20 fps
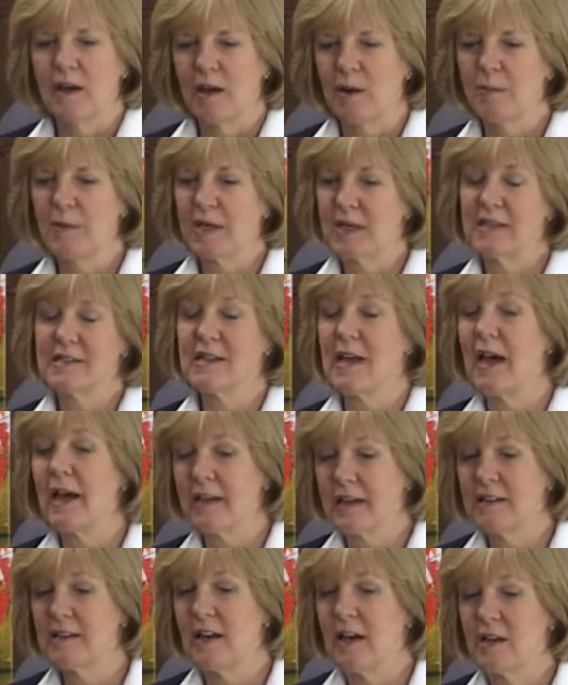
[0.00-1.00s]
I mean, because
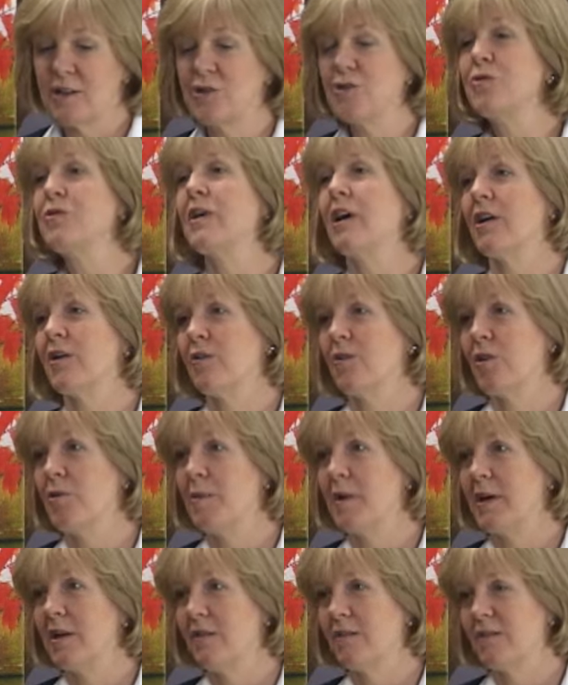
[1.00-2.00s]
I do not grow
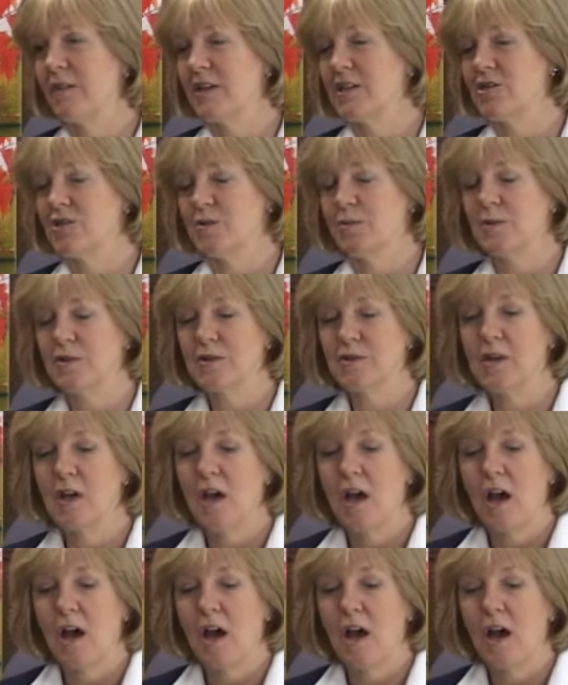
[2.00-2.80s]
my own vegetables,